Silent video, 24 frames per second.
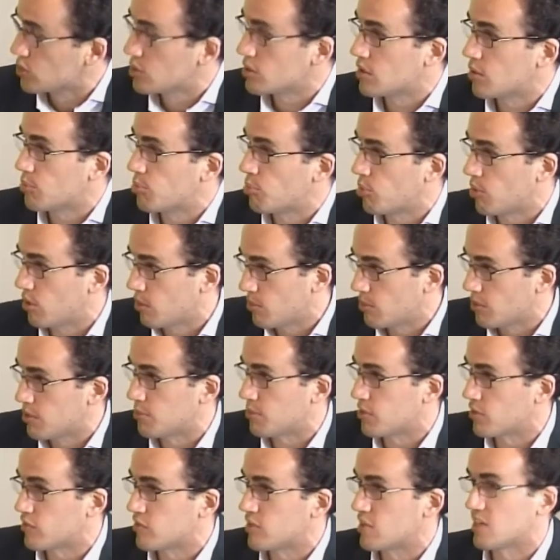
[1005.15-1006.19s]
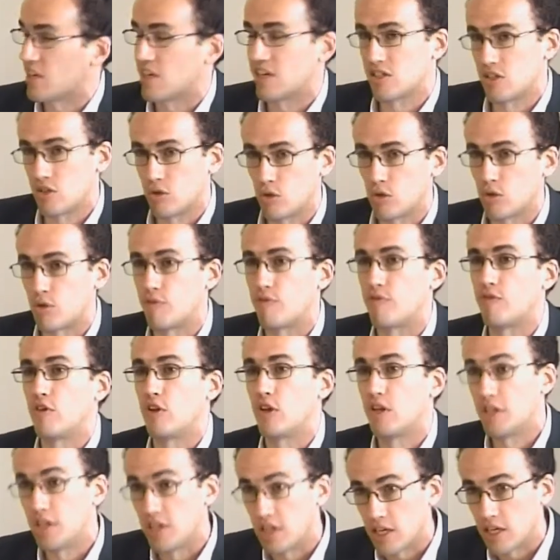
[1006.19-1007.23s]
the problem of the hazard of
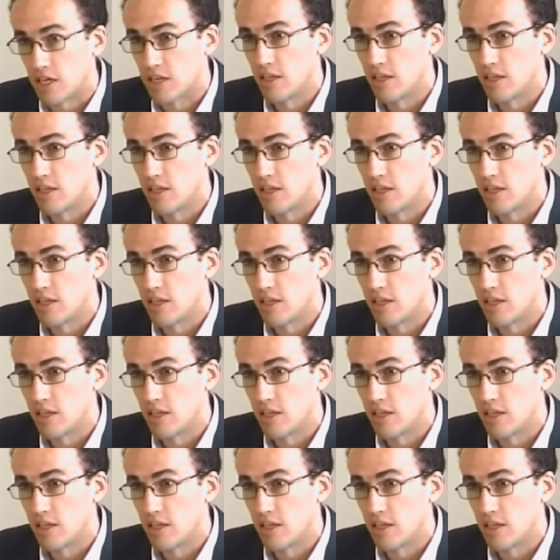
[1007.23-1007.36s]
flooding.